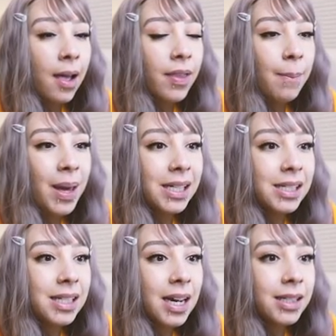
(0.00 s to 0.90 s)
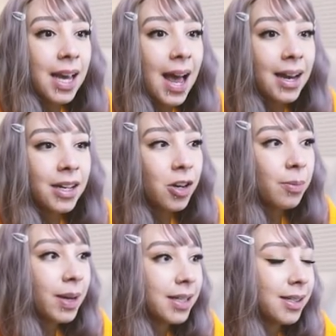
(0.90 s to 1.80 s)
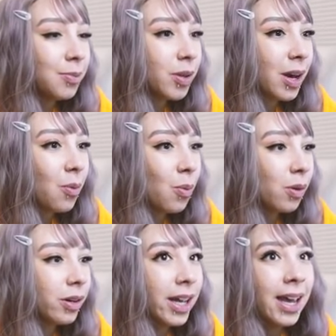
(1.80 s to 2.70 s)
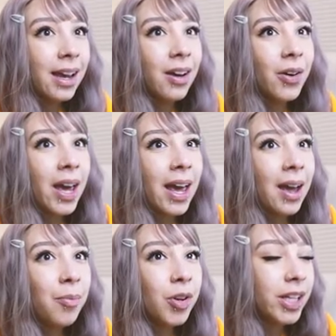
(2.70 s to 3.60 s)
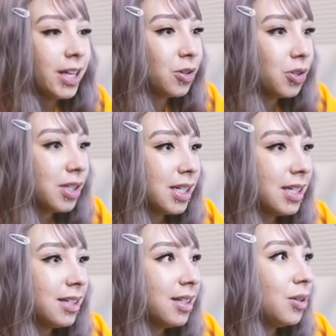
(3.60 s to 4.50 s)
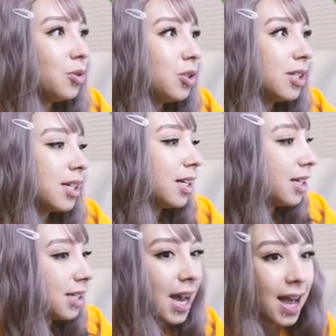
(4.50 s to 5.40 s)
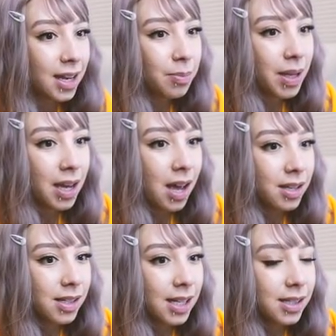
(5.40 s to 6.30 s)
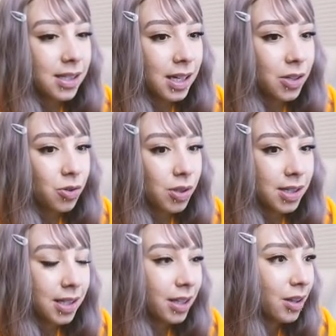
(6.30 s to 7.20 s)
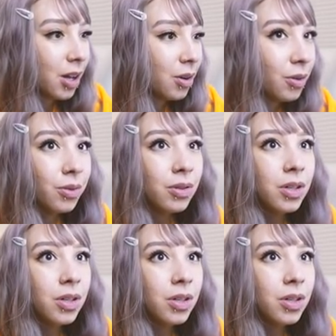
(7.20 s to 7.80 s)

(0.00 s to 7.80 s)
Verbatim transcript: They may attack a nearby sim without warning. Okay, I'm really interested to see who she's gonna attack because that's dangerously low.